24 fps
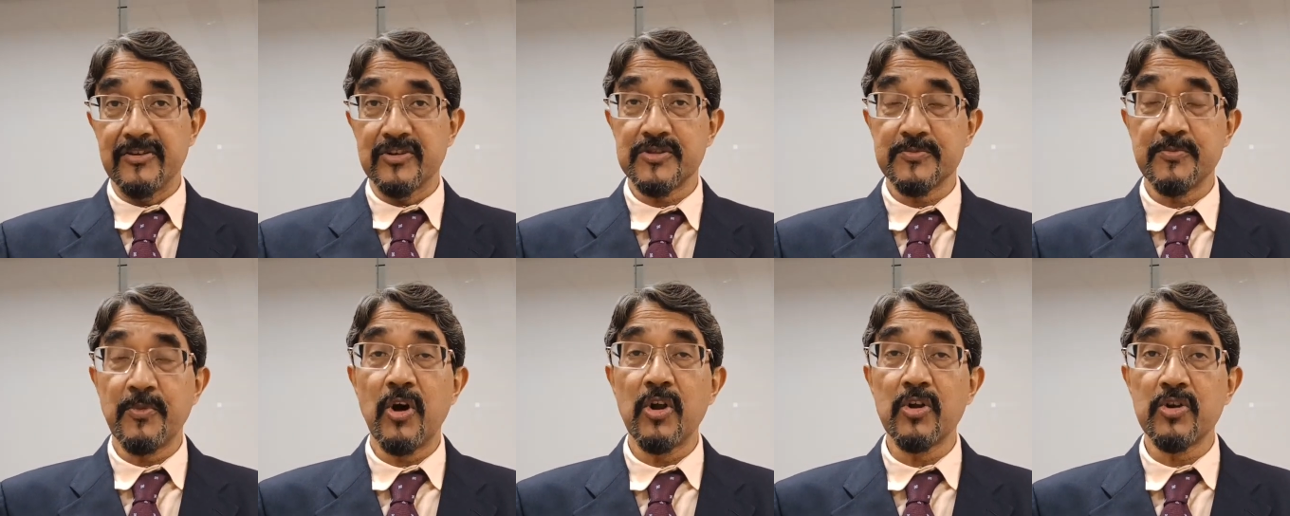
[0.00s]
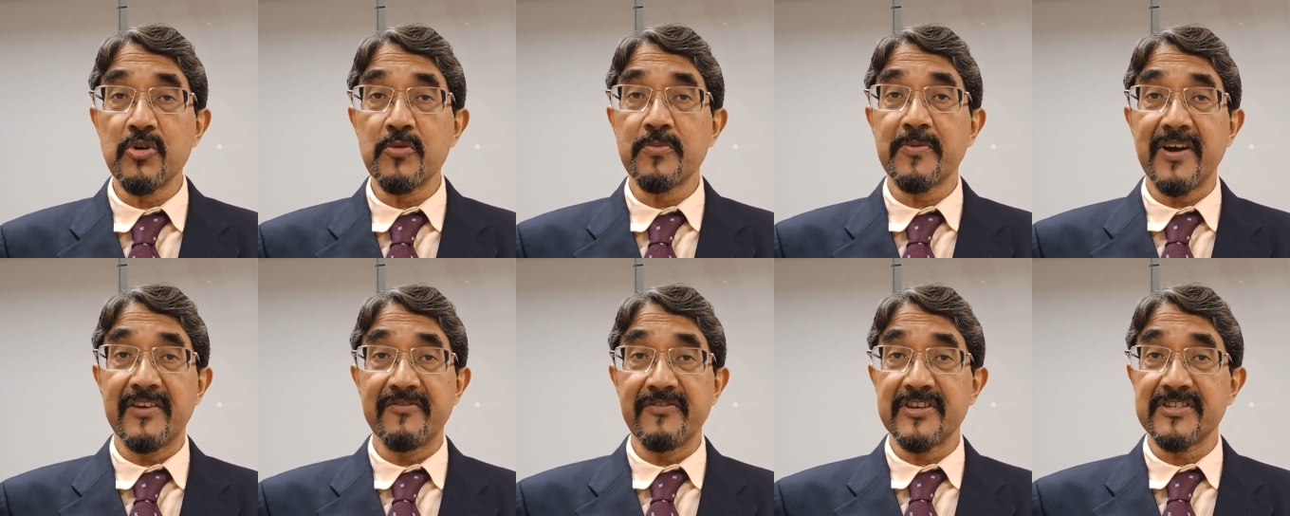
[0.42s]
small
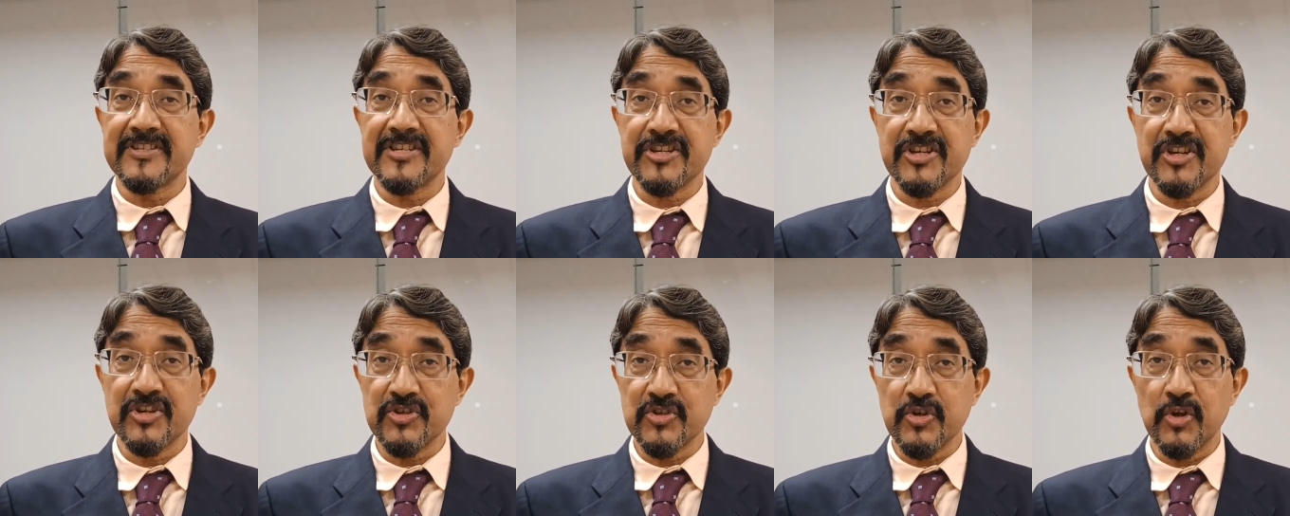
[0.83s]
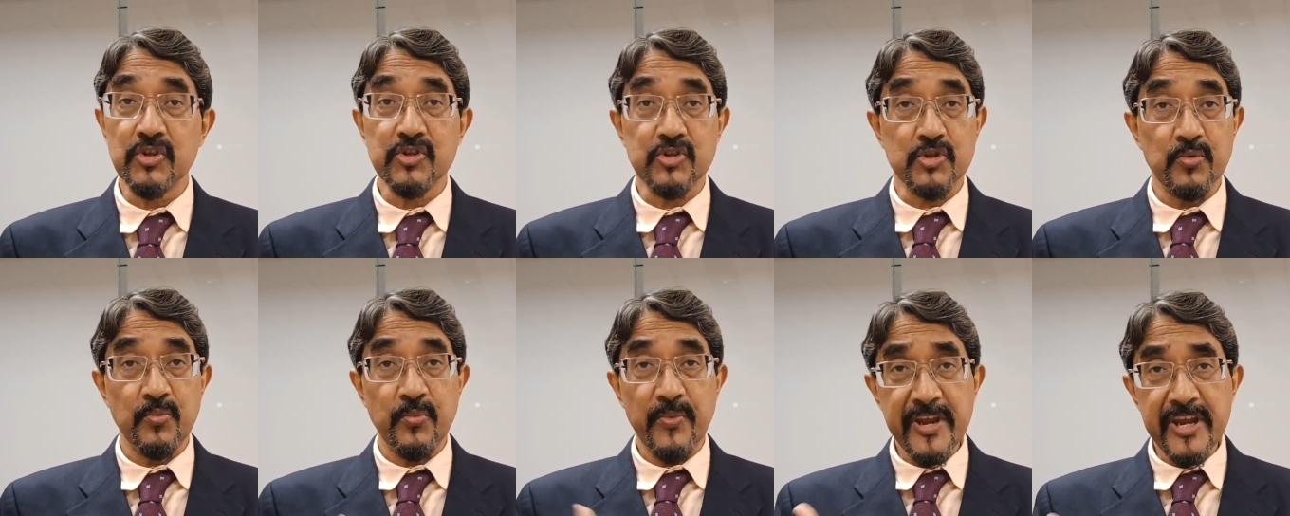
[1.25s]
group conversations
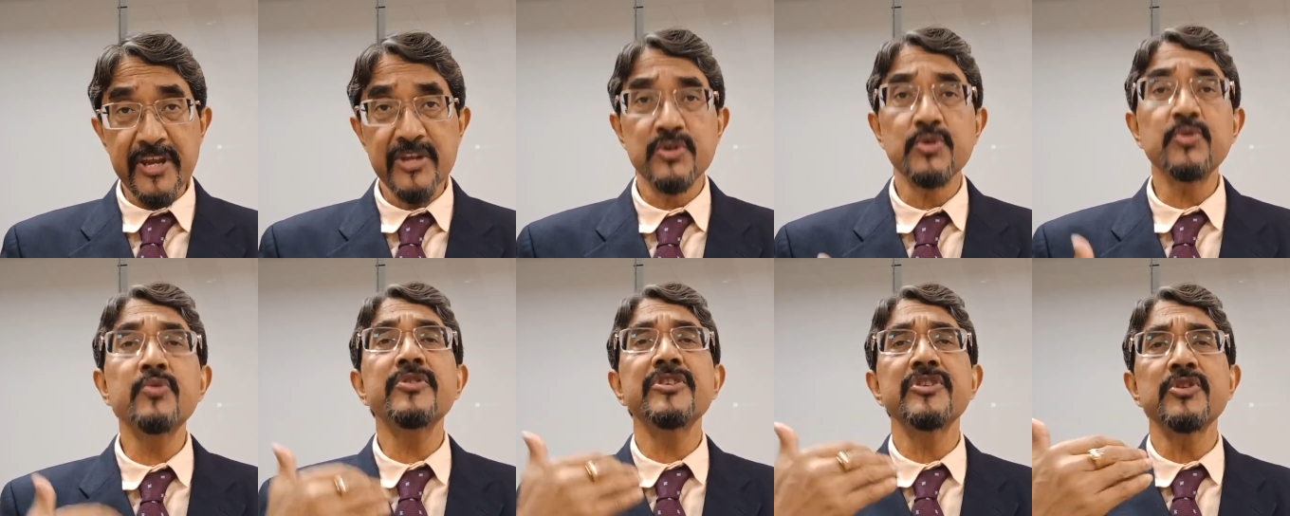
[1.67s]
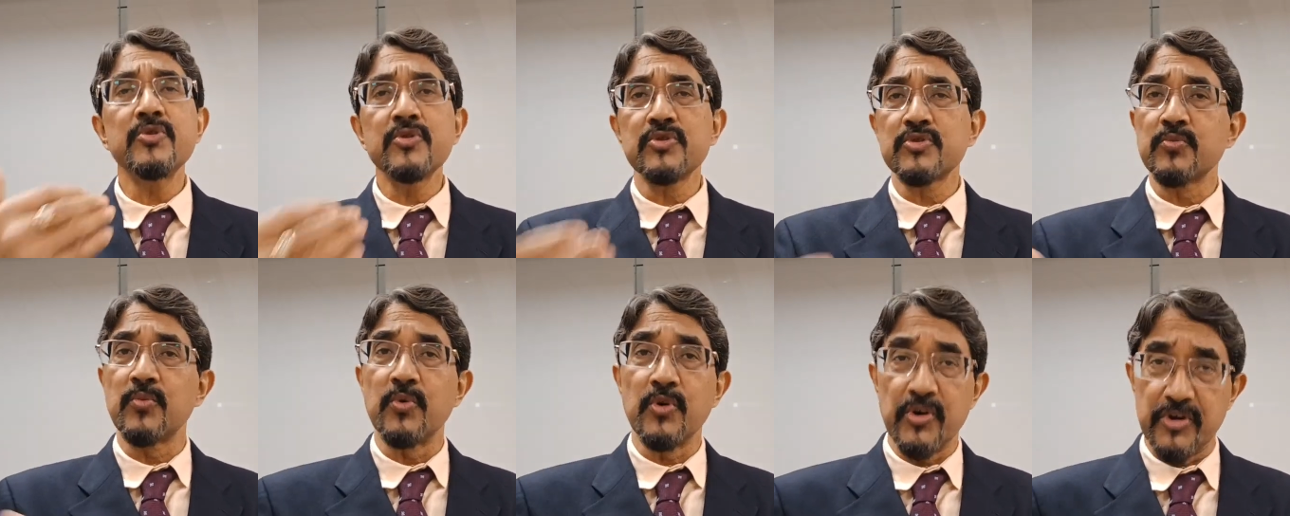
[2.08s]
also, we do
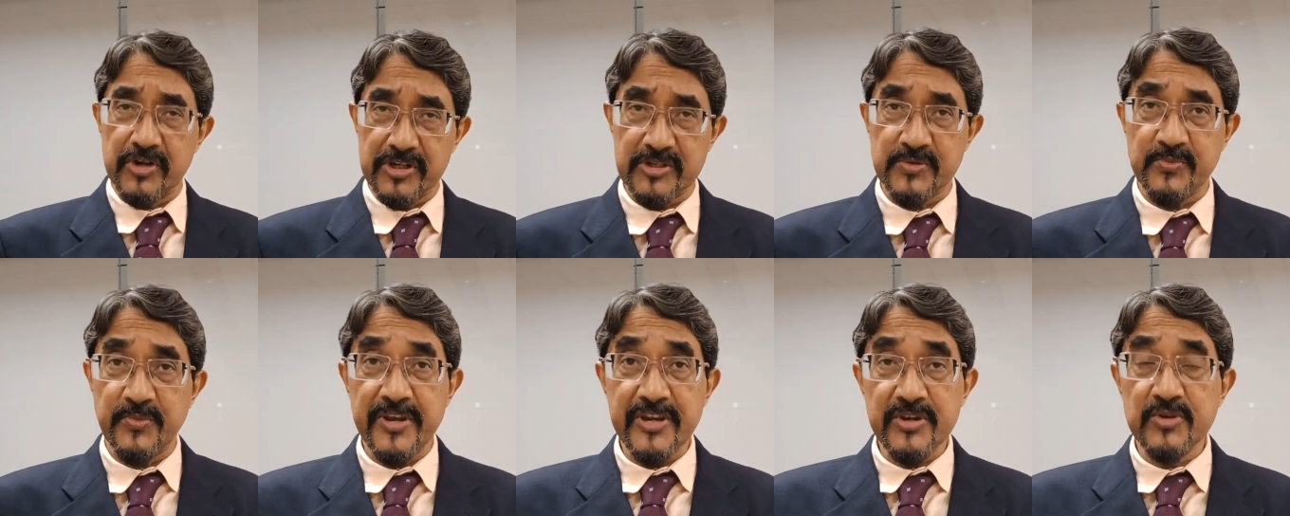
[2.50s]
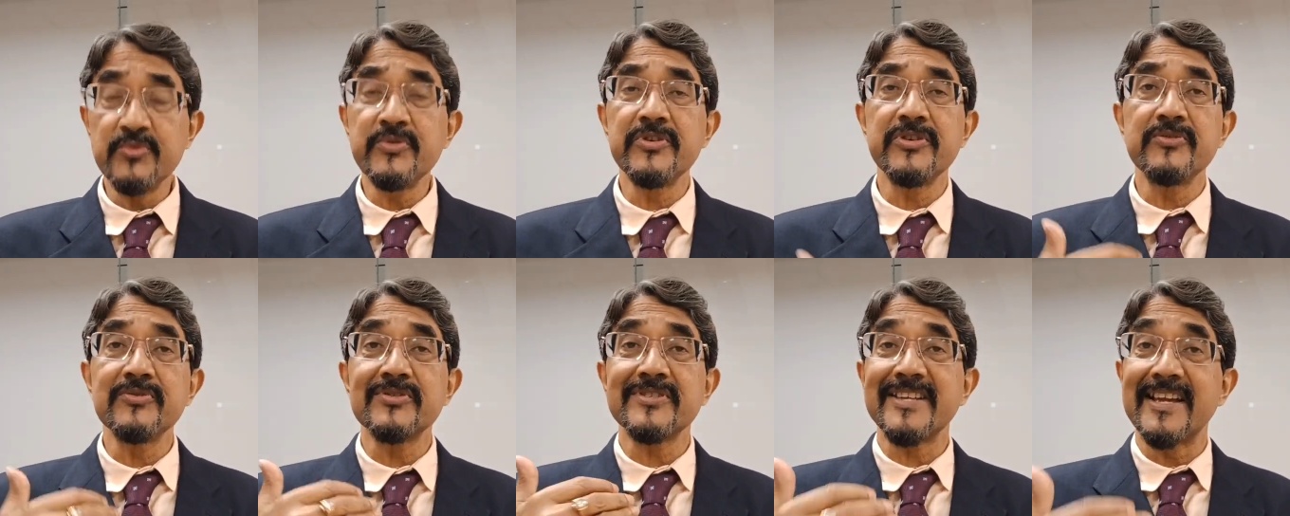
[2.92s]
use words, we do
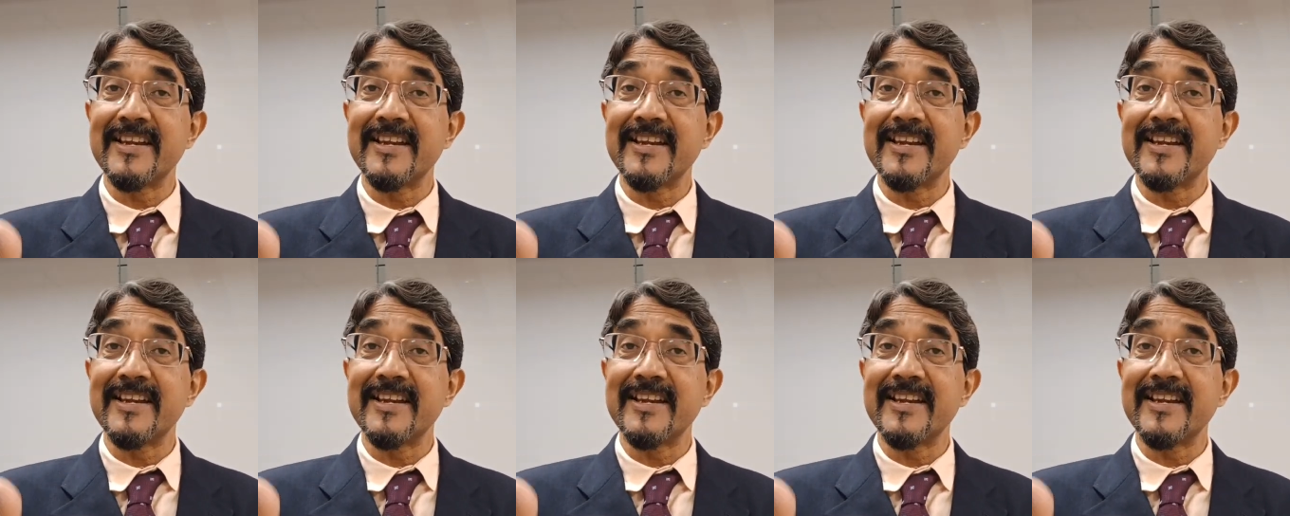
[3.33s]
use